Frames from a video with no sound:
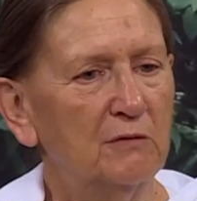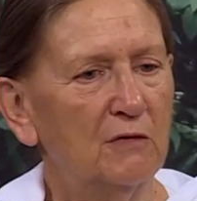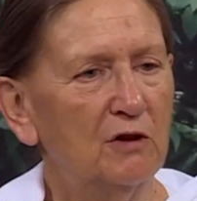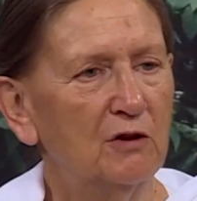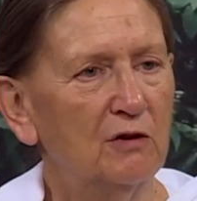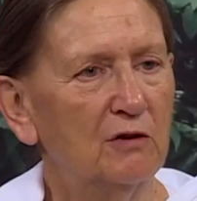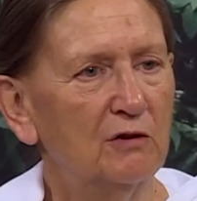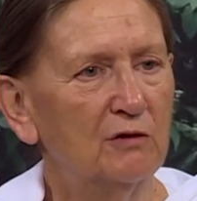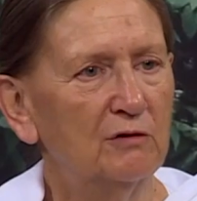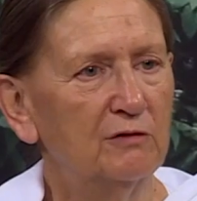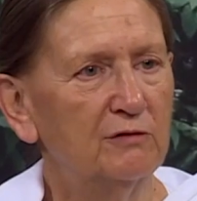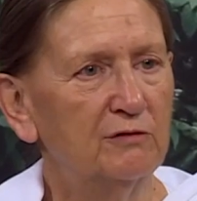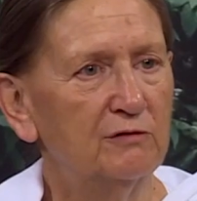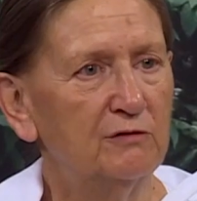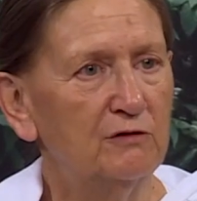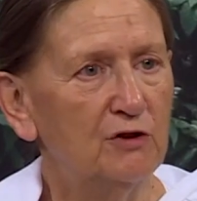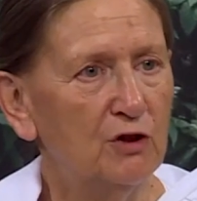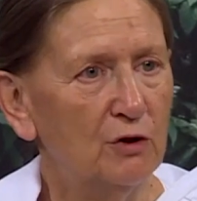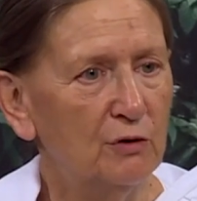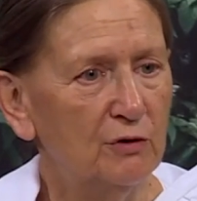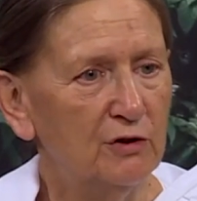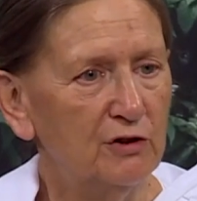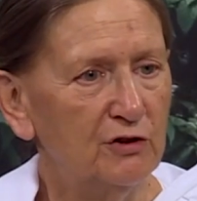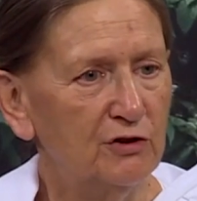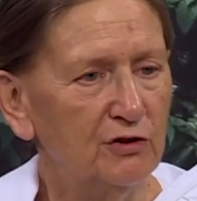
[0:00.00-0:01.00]
of
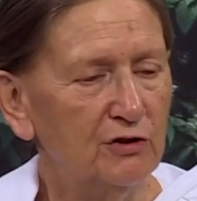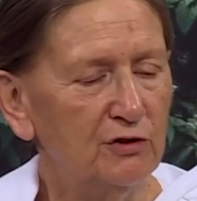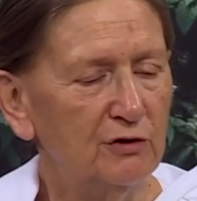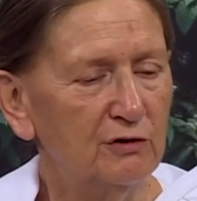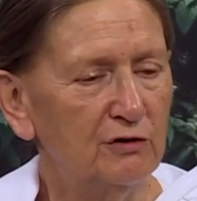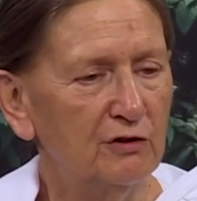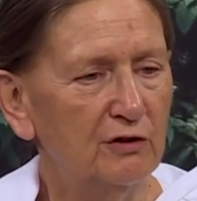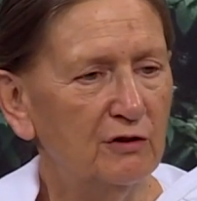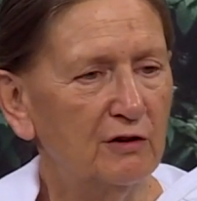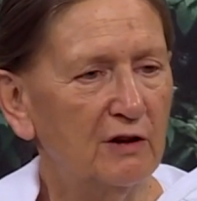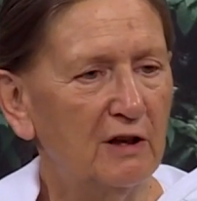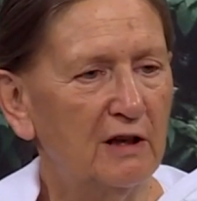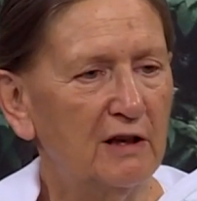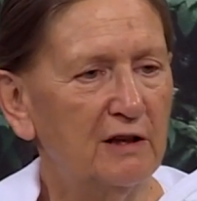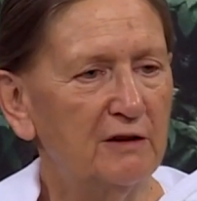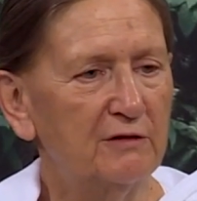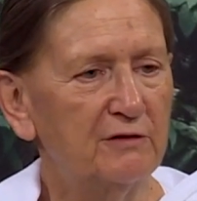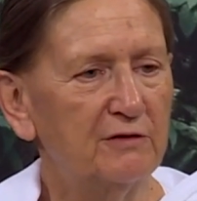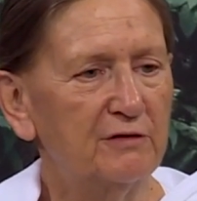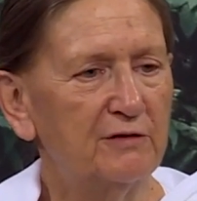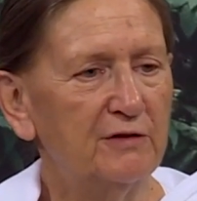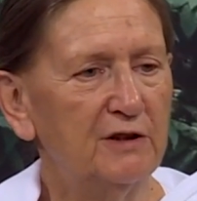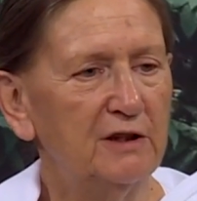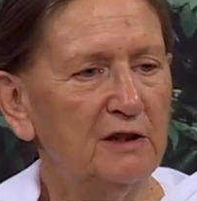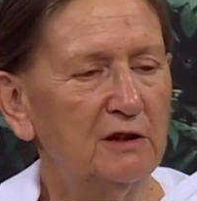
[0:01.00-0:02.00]
choice, you do not have
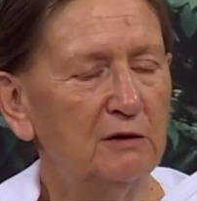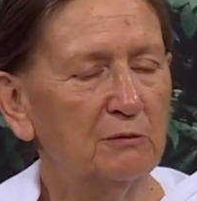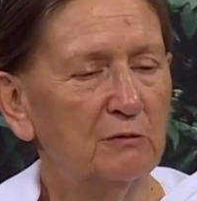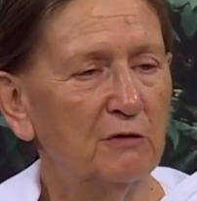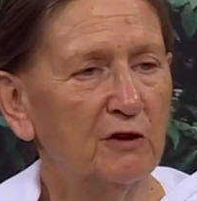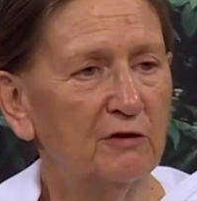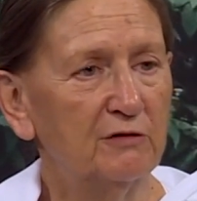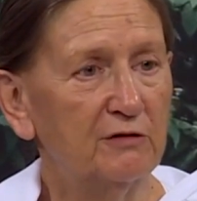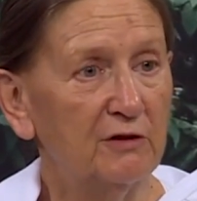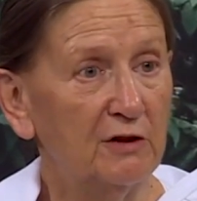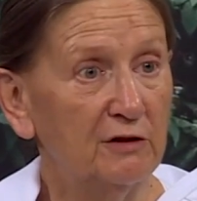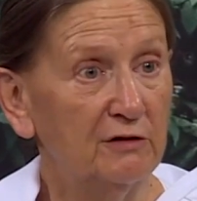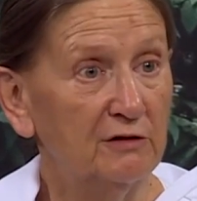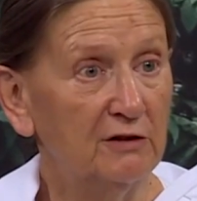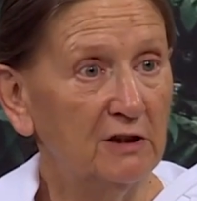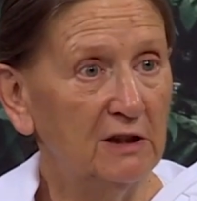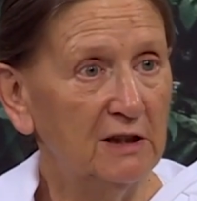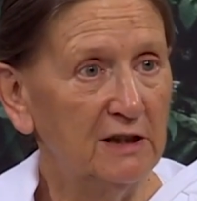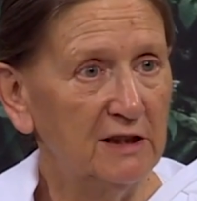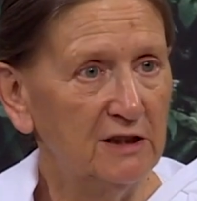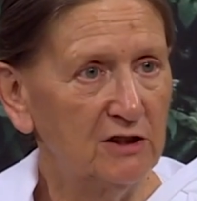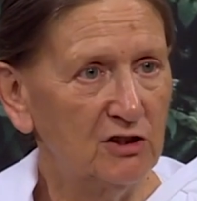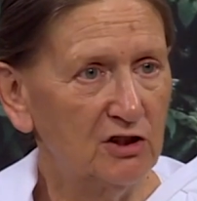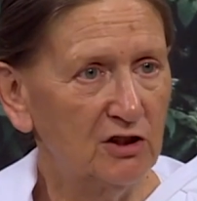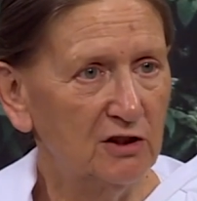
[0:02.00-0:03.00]
freedom of
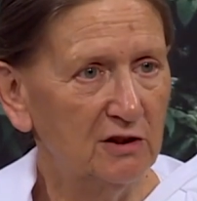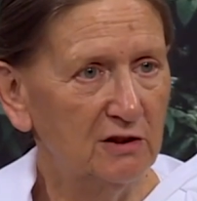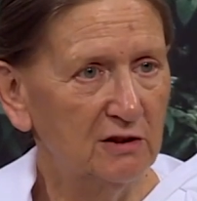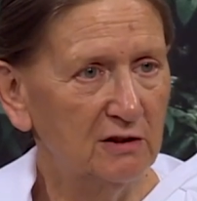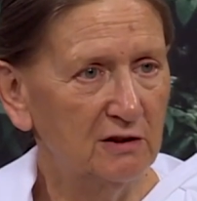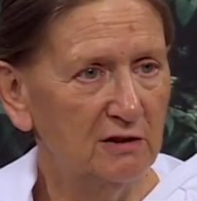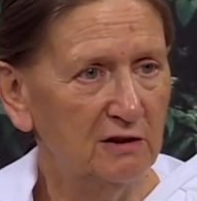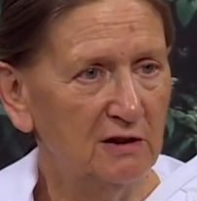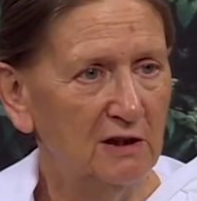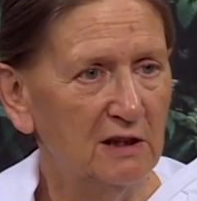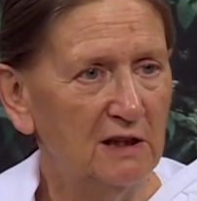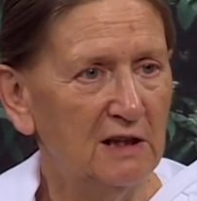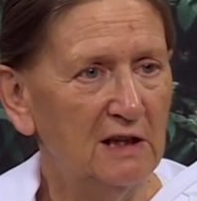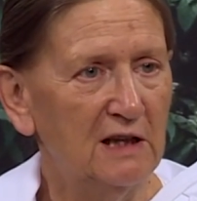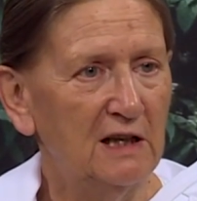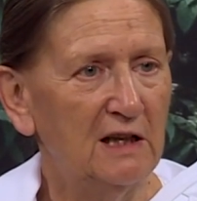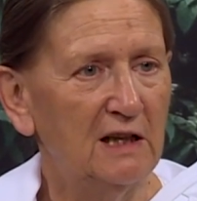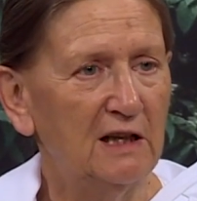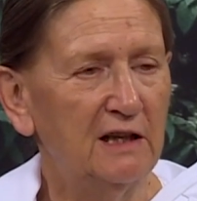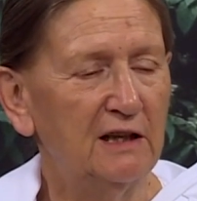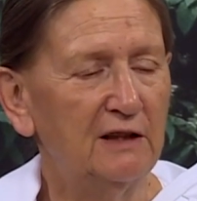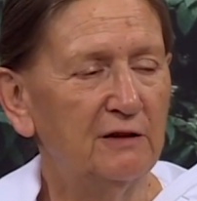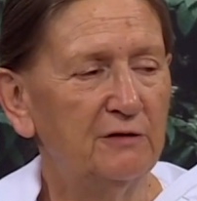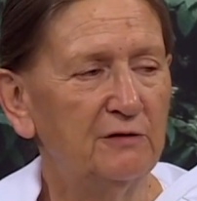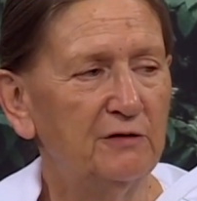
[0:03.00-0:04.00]
religion.
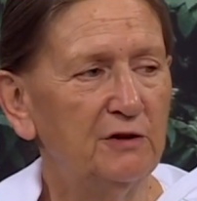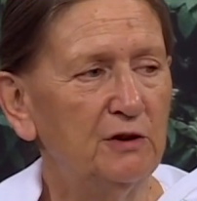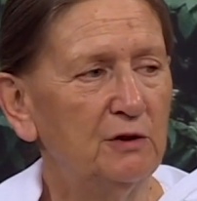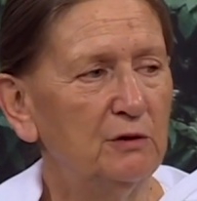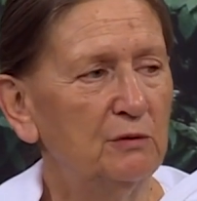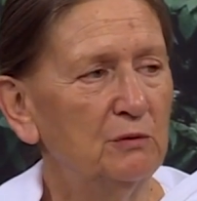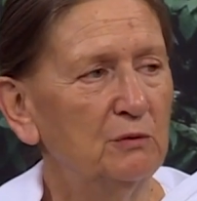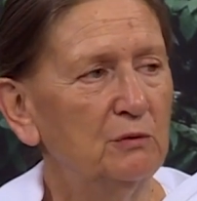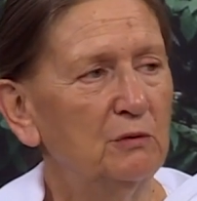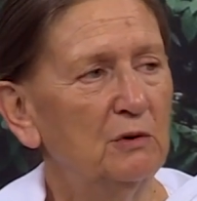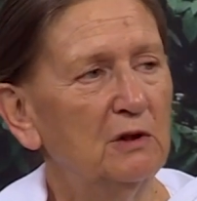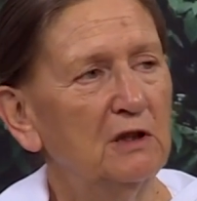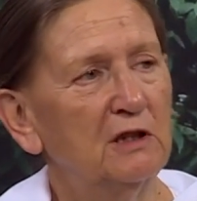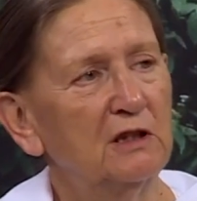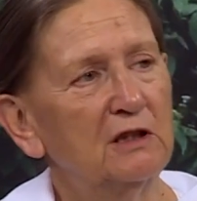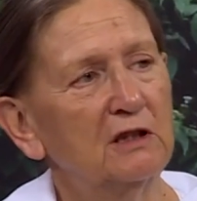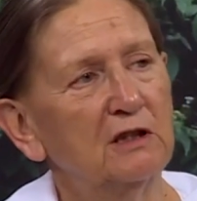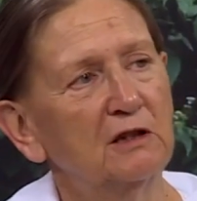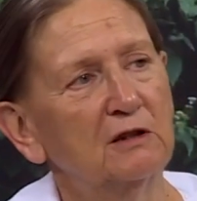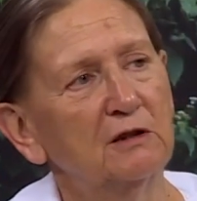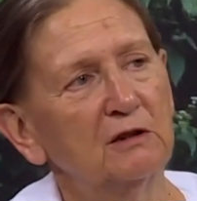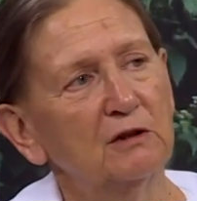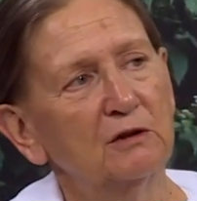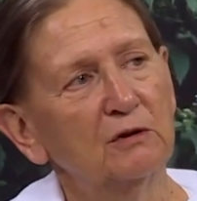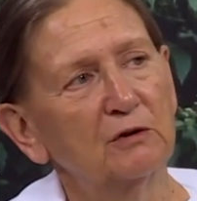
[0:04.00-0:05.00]
If you
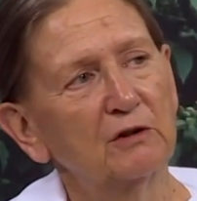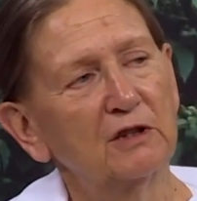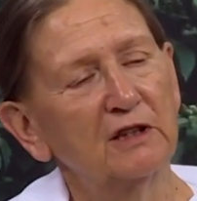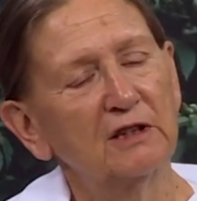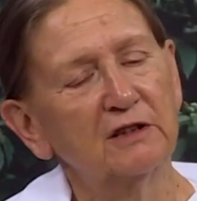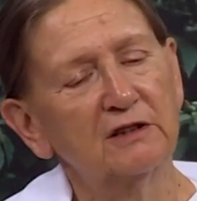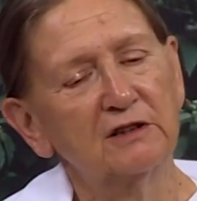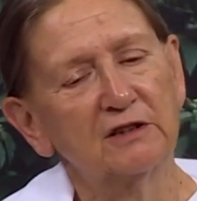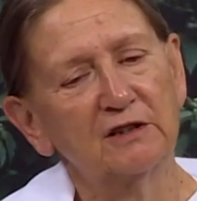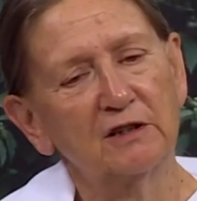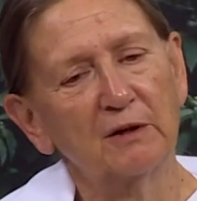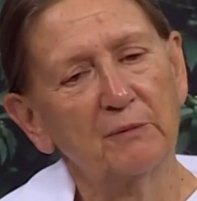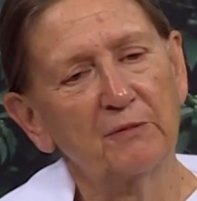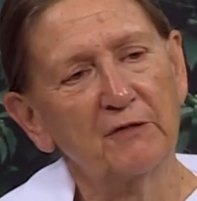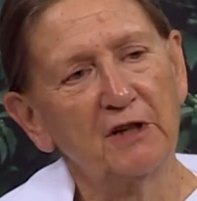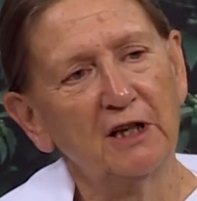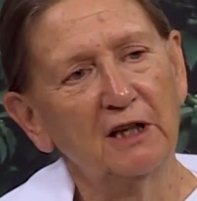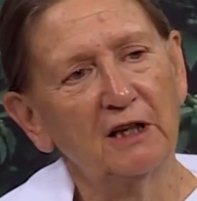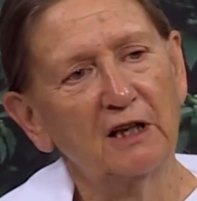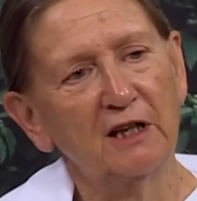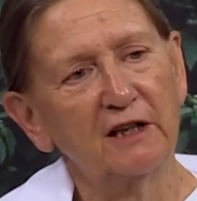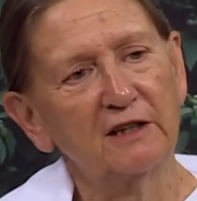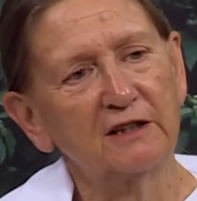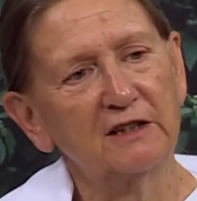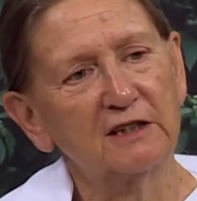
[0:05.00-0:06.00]
look at something
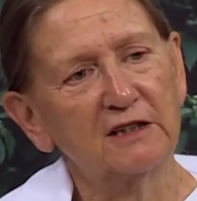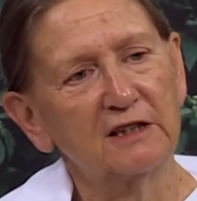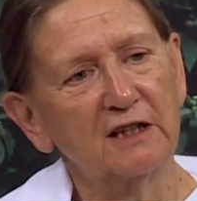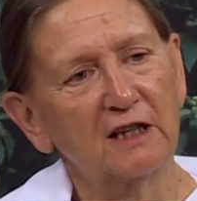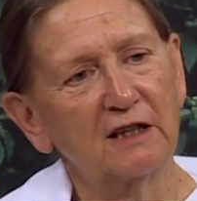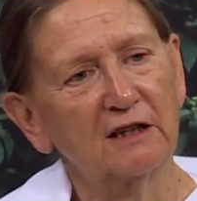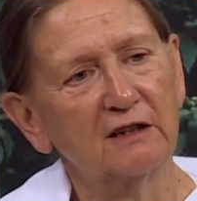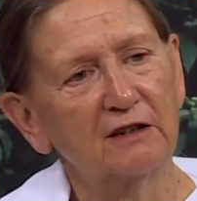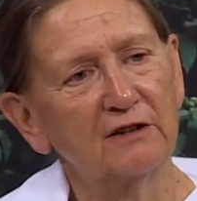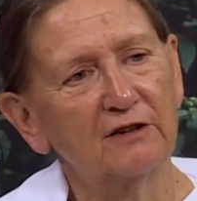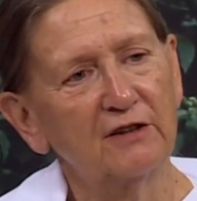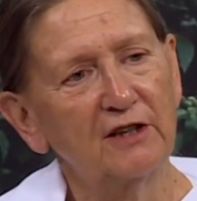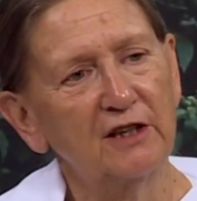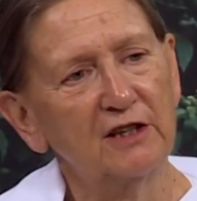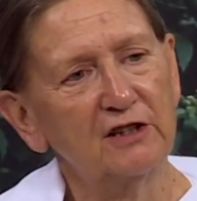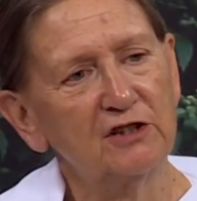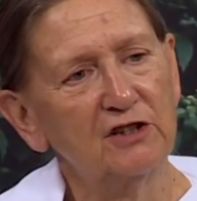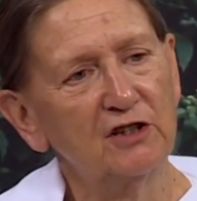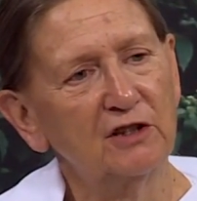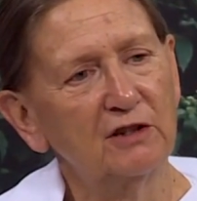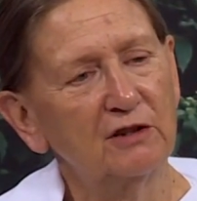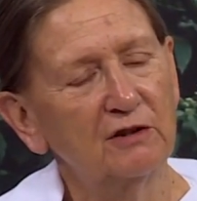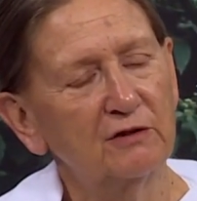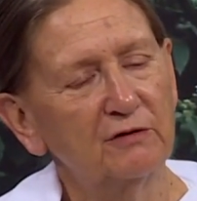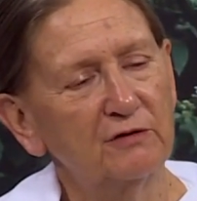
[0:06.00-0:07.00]
like the
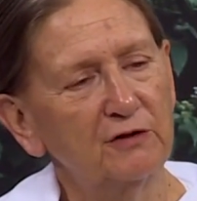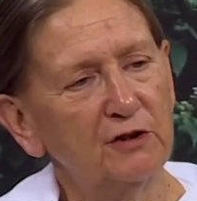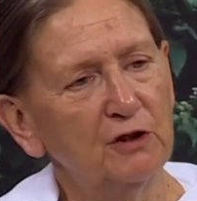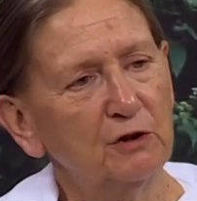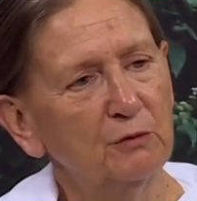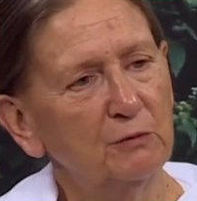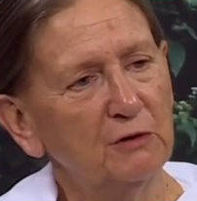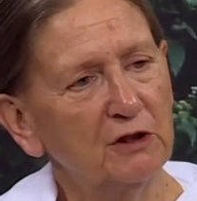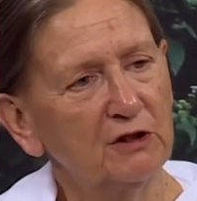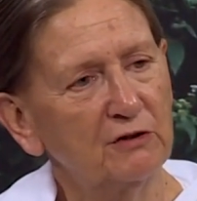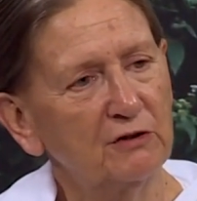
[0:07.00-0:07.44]
Declaration of Human